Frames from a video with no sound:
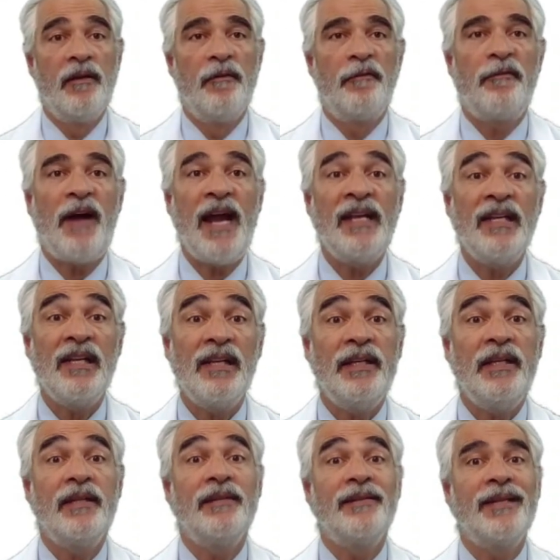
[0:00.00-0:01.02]

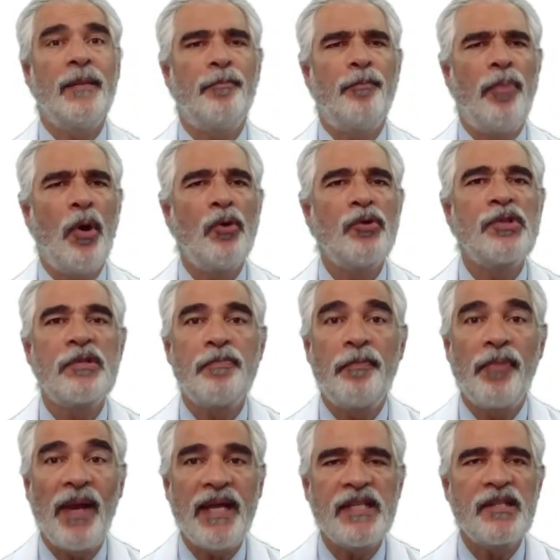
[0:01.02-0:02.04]
Finally, the
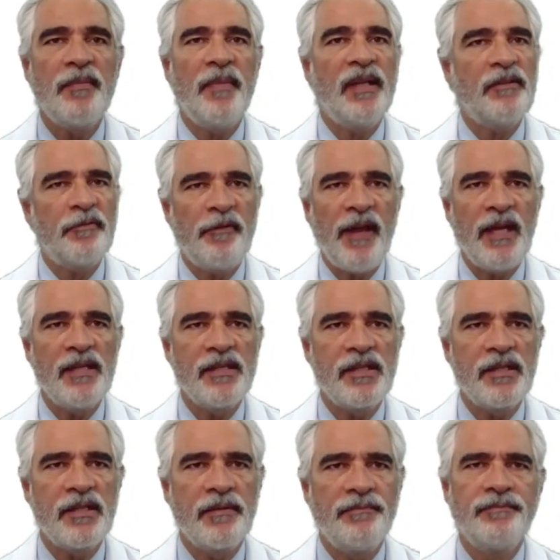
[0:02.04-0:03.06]
post-placement
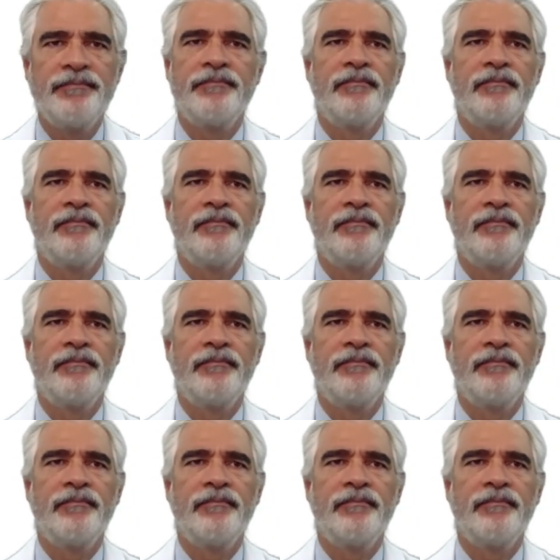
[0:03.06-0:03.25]
phase.